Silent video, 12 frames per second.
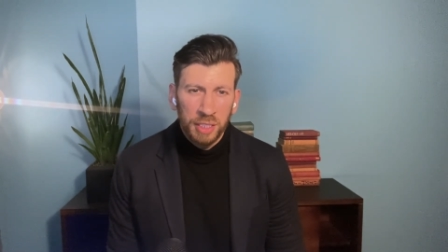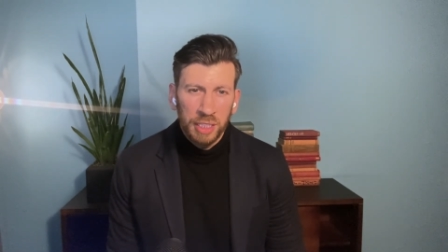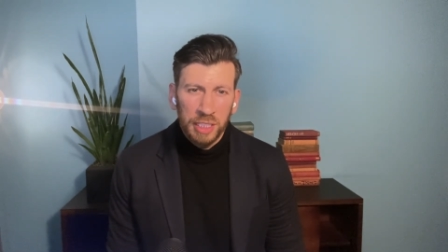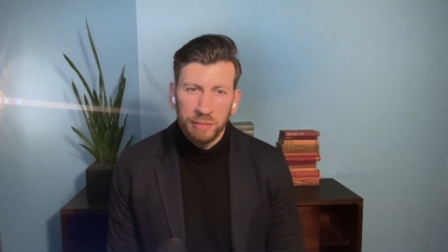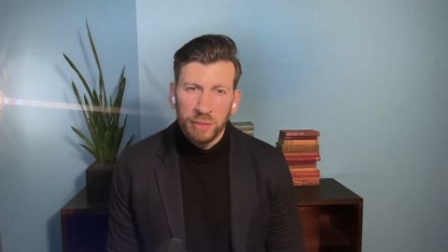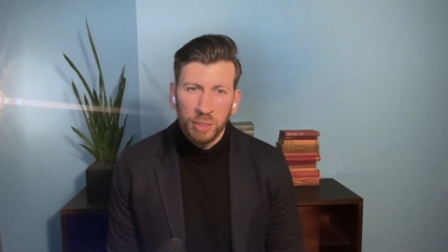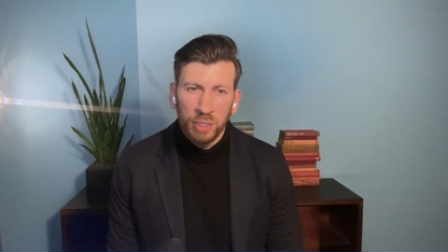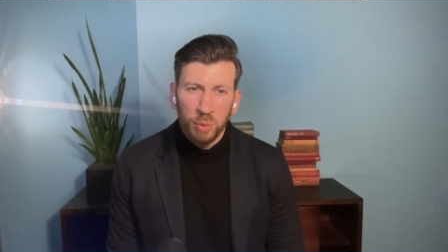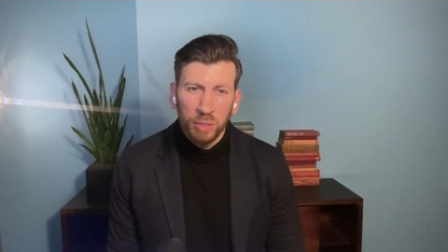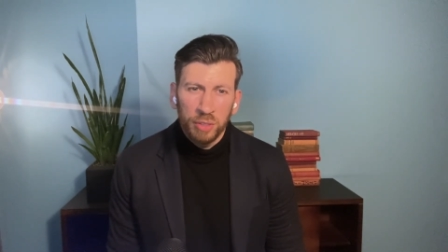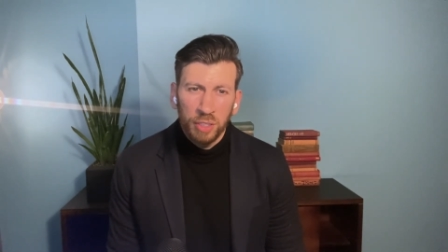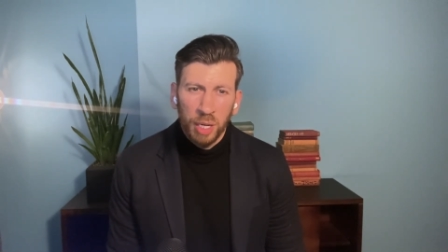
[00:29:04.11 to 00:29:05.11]
even though it
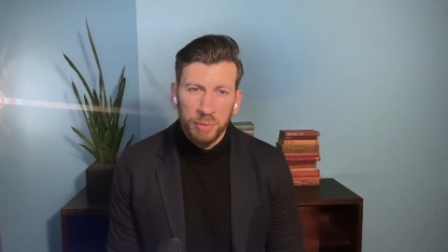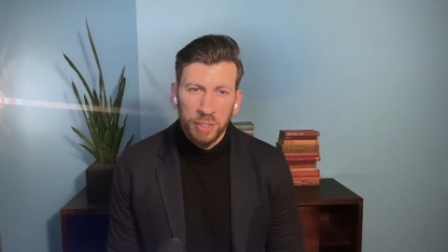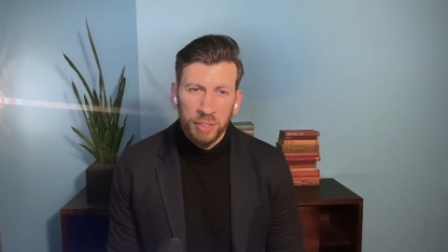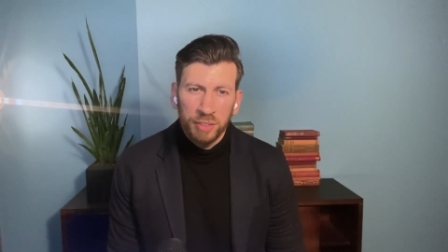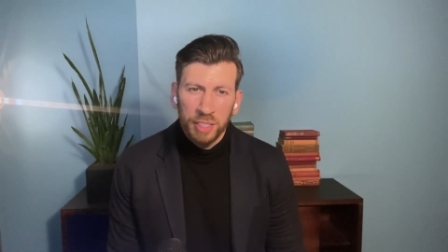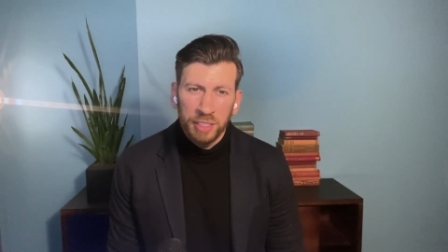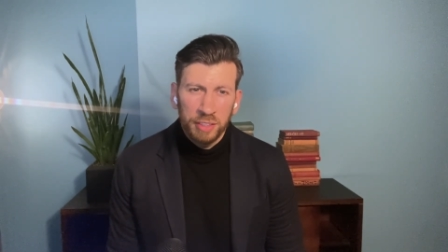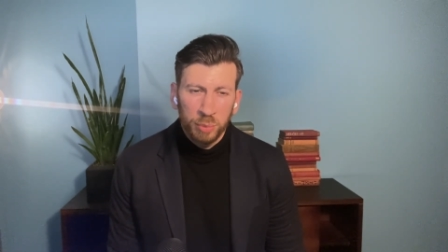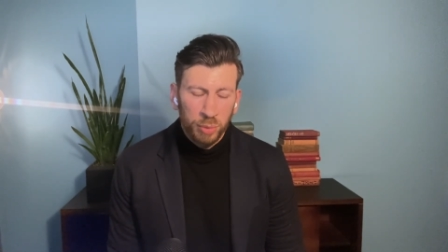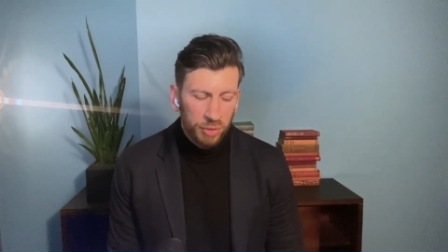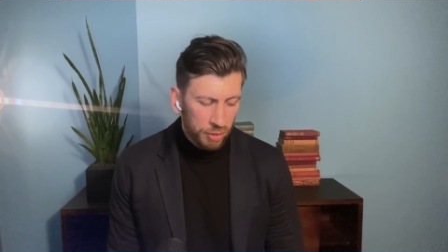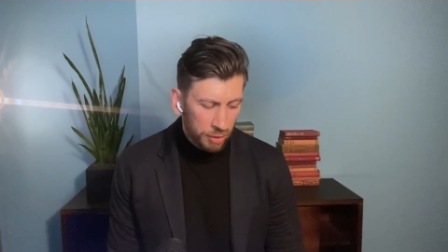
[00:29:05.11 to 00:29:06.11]
was obvious that this
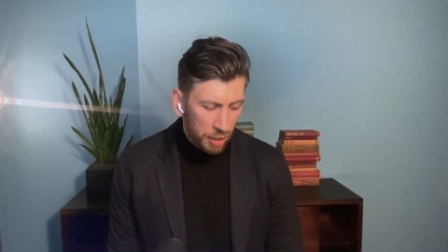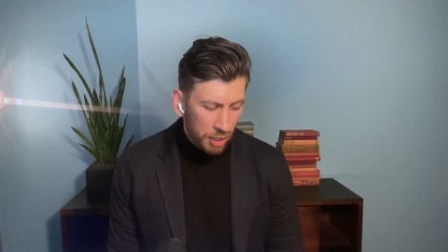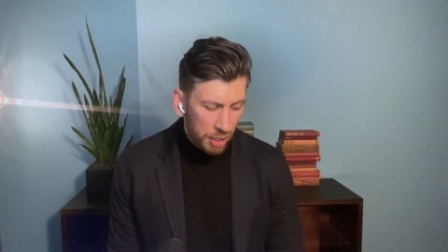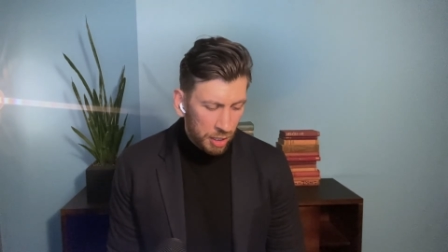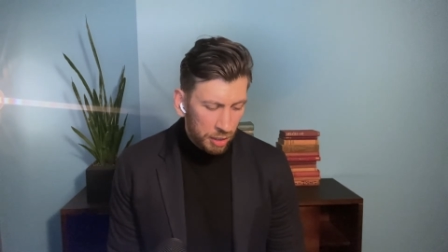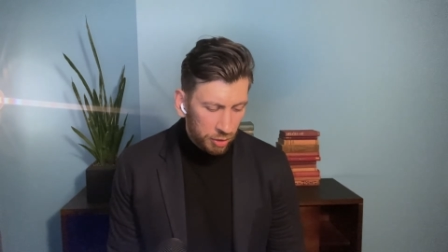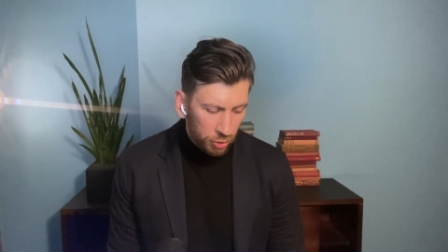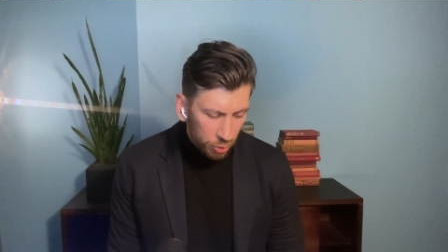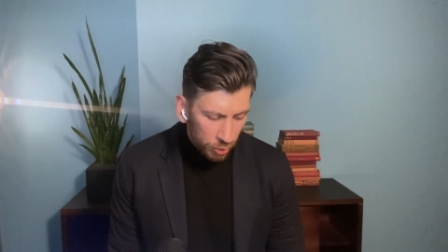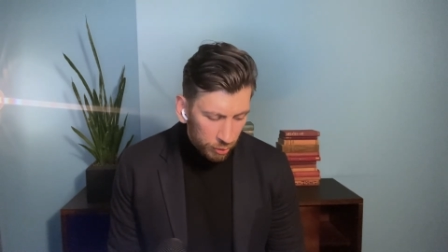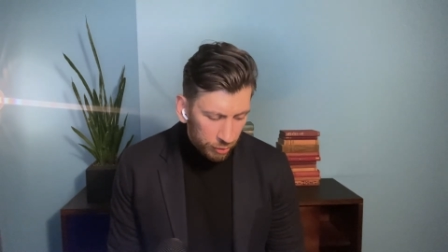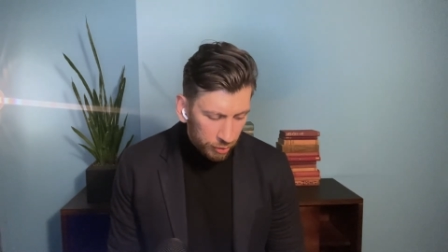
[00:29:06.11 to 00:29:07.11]
wasn't the
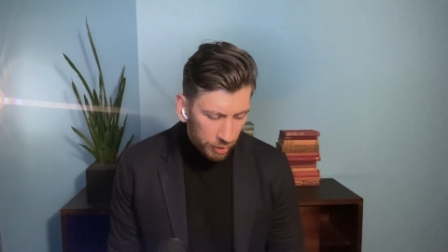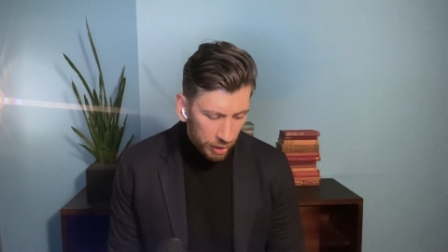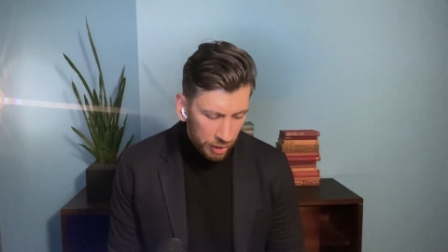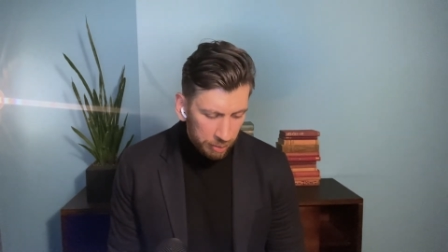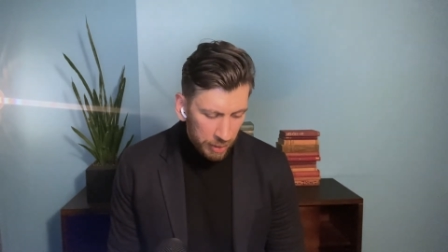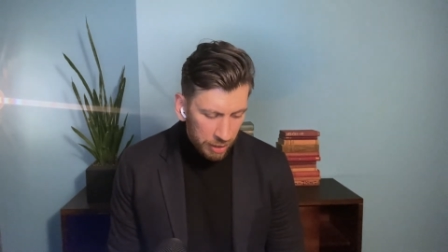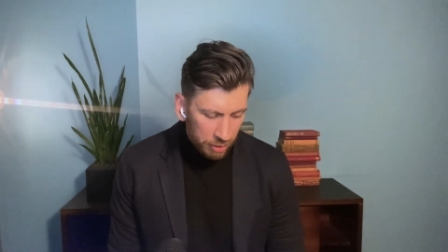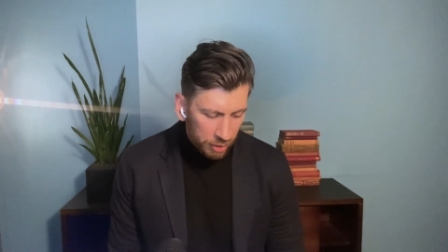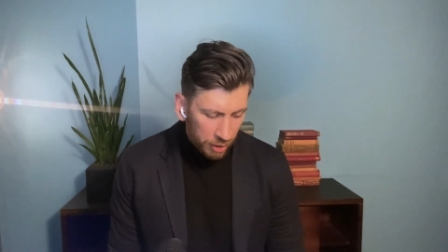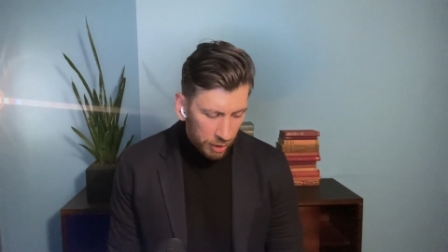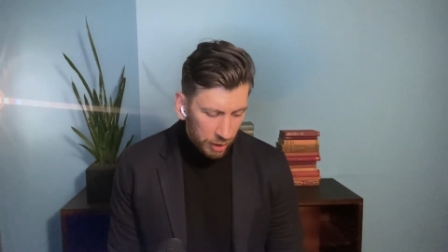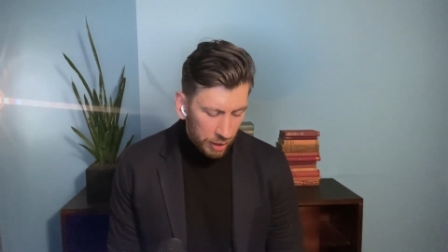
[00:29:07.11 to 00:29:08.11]
truth in the
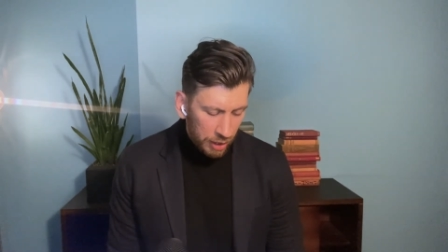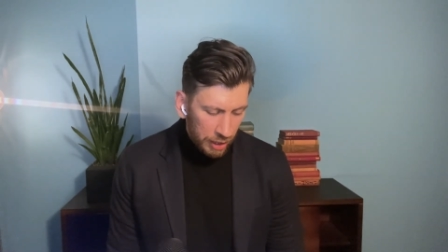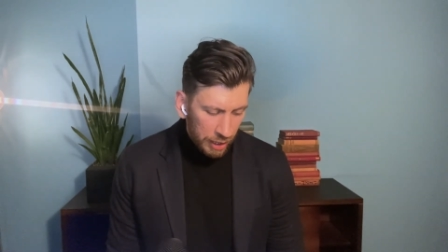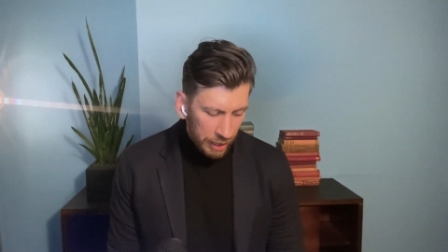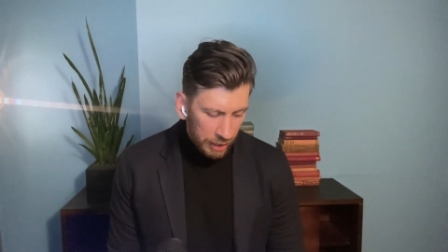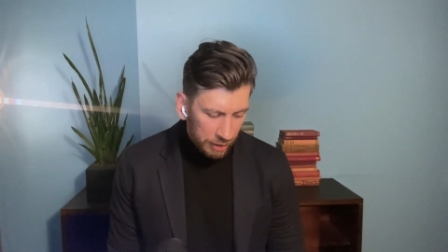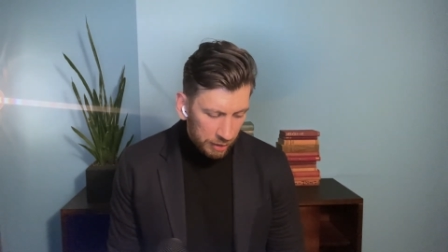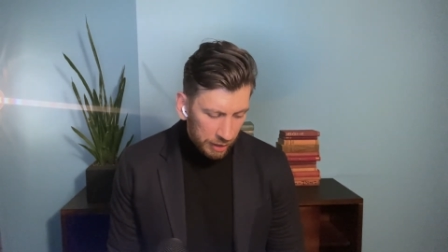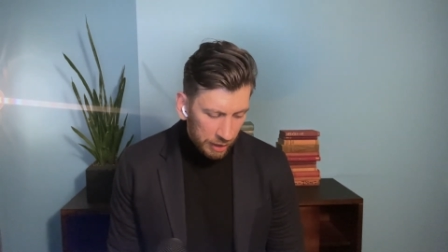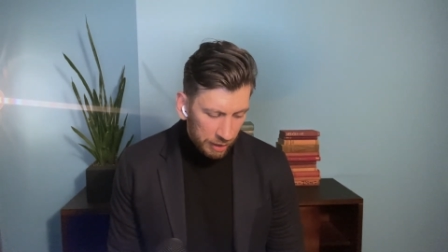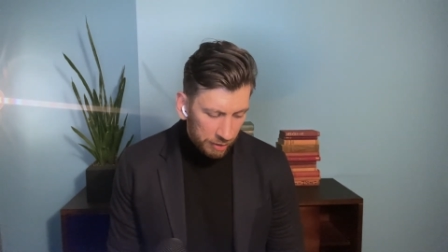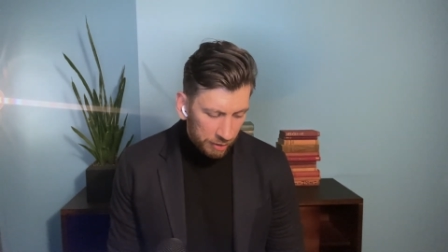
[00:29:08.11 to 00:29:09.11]
matter. And
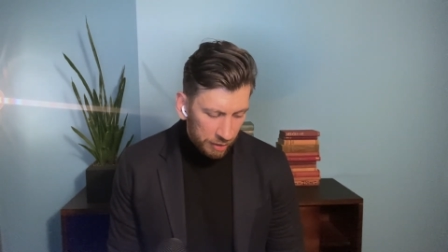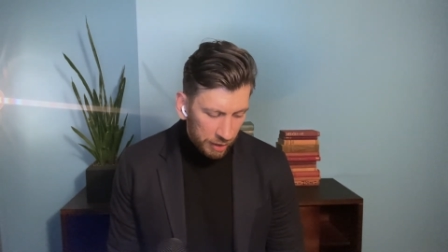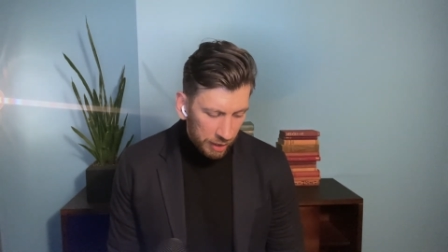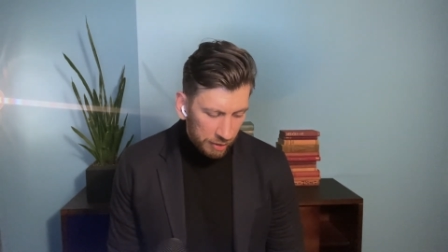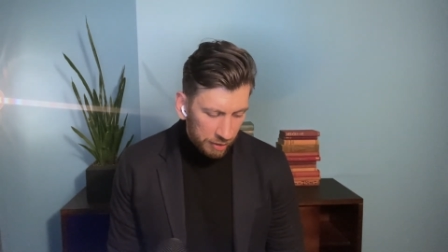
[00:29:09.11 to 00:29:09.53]
it's